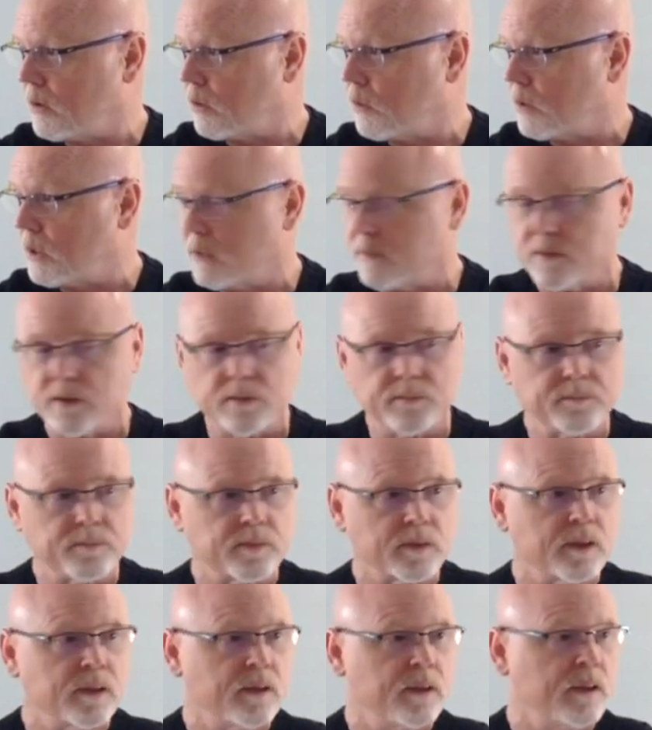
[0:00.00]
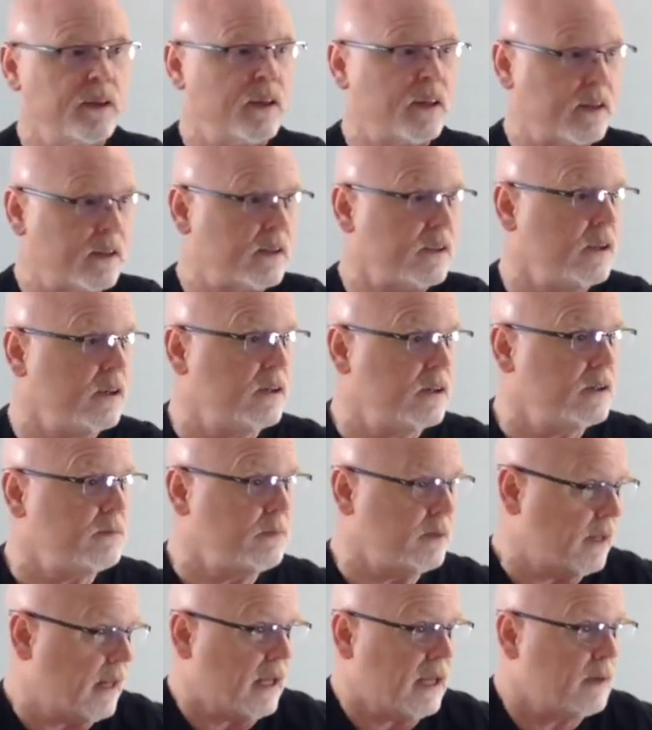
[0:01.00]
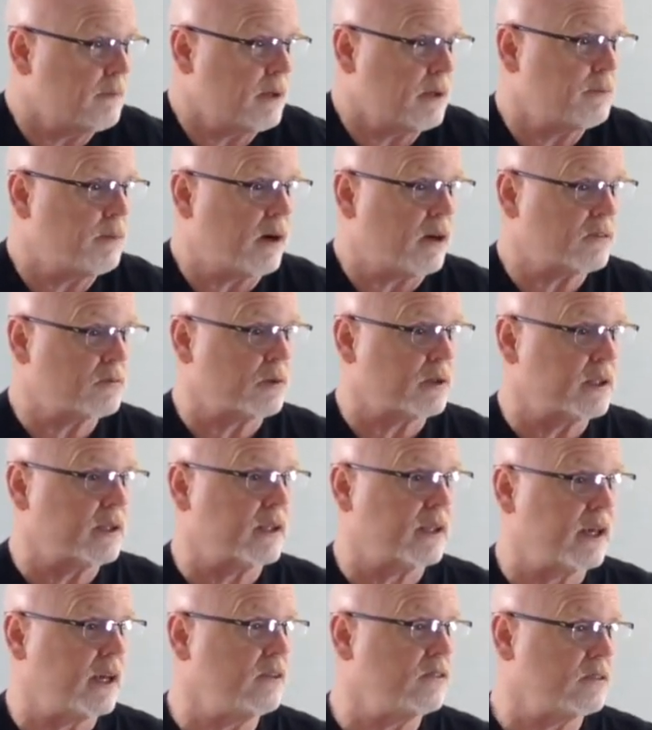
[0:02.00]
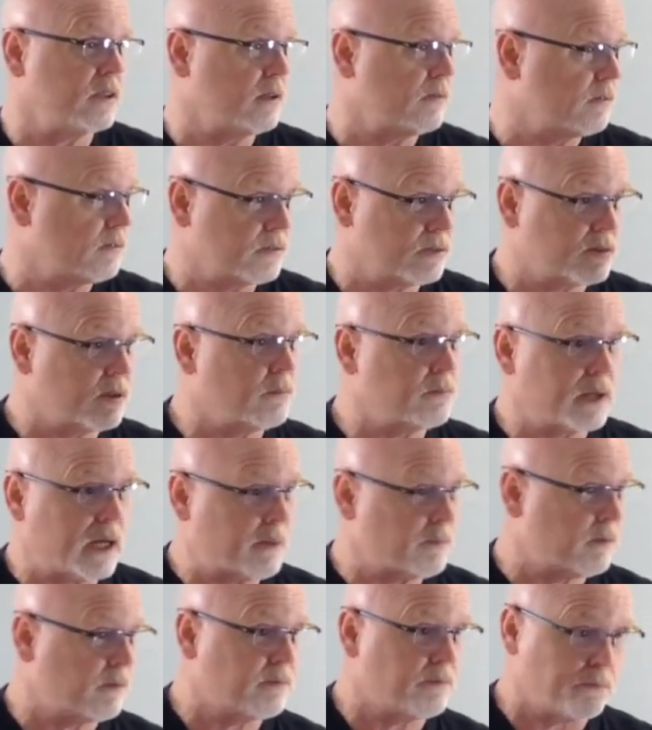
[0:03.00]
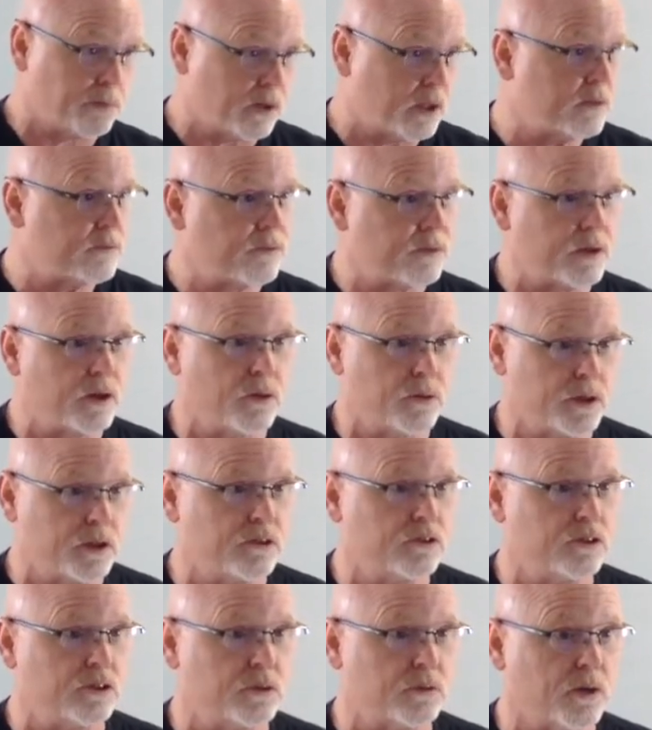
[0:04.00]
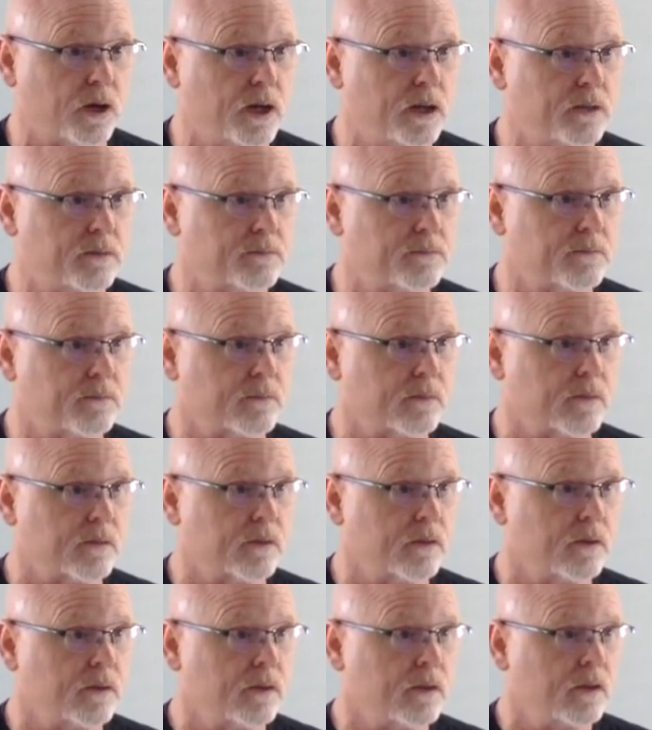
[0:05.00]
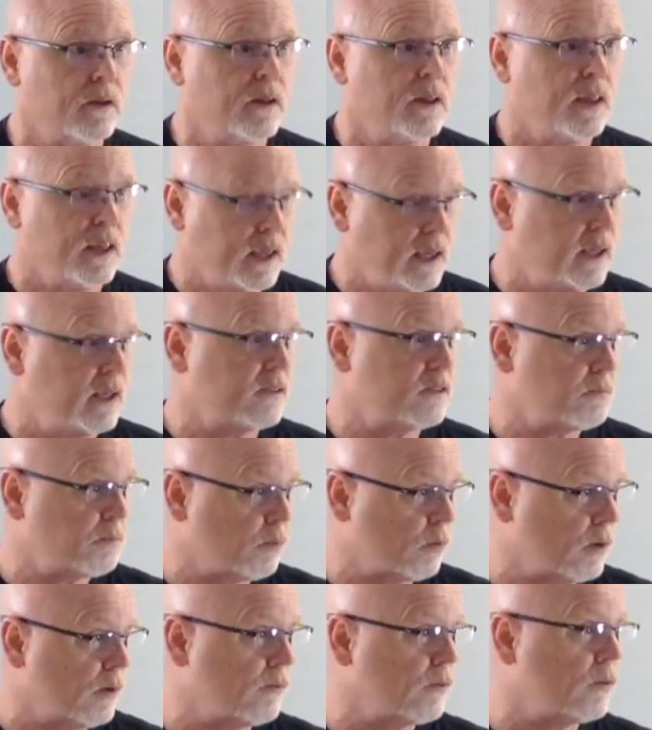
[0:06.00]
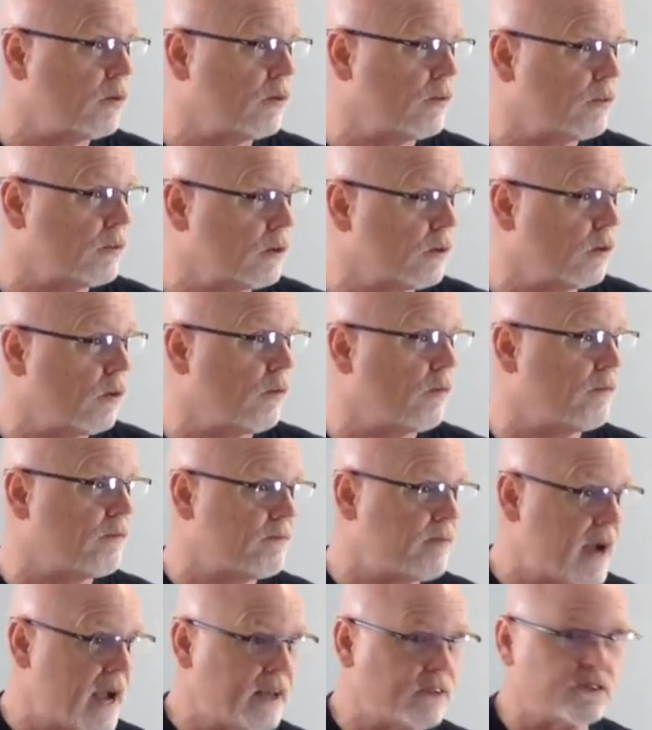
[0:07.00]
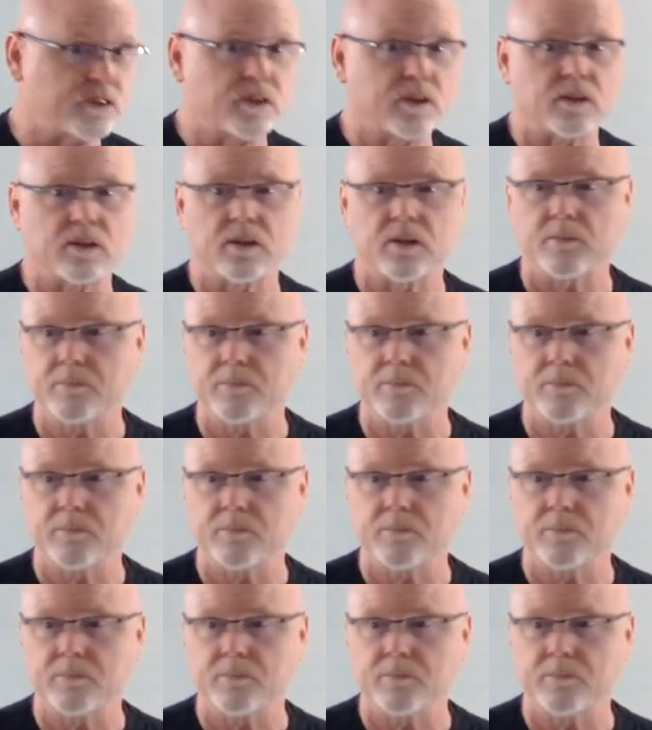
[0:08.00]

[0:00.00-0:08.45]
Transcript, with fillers: or whatever. You could be that could be a possible indication of some type of blood flow issue, right? Hence peripheral neural vascular